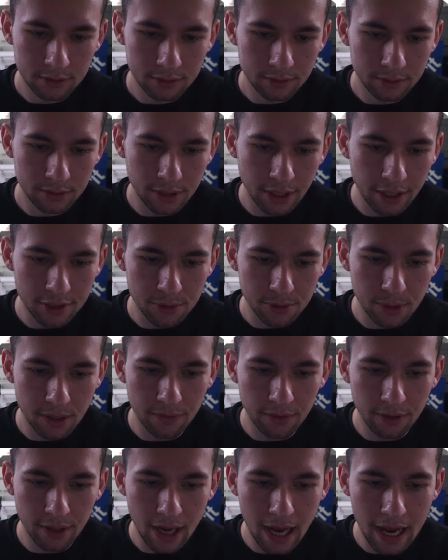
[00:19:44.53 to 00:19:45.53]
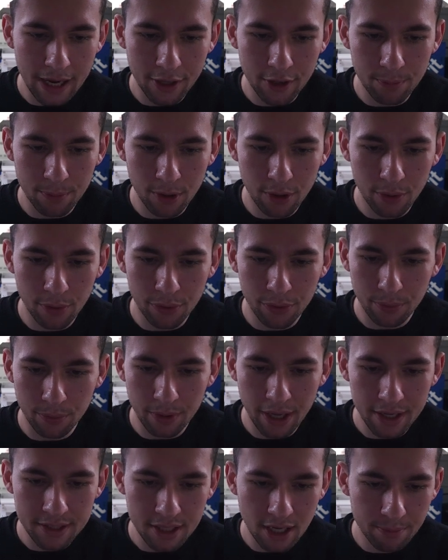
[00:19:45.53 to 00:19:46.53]
Okay, so we have an AccuPro
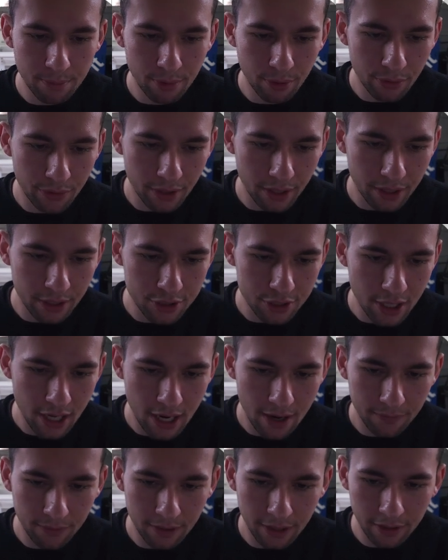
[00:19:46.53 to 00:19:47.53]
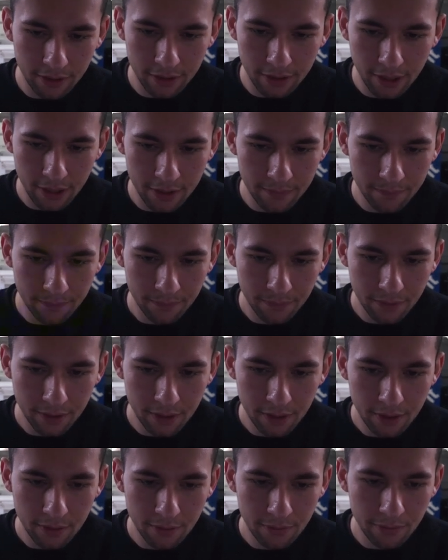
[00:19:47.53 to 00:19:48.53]
3/8 end mill with 1.5 inch length of cut,
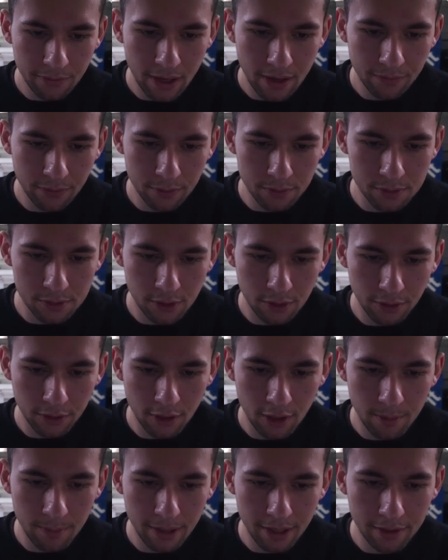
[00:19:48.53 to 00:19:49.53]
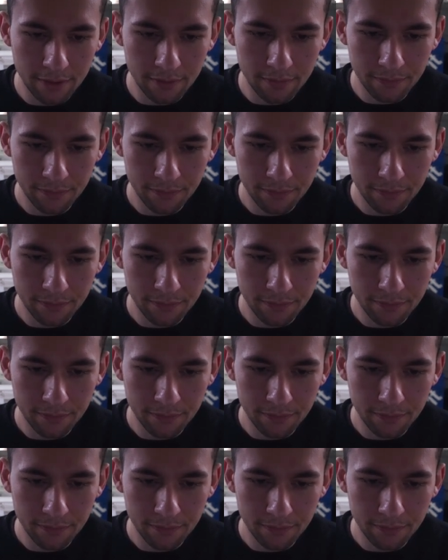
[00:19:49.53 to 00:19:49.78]
5-loop solid carbide,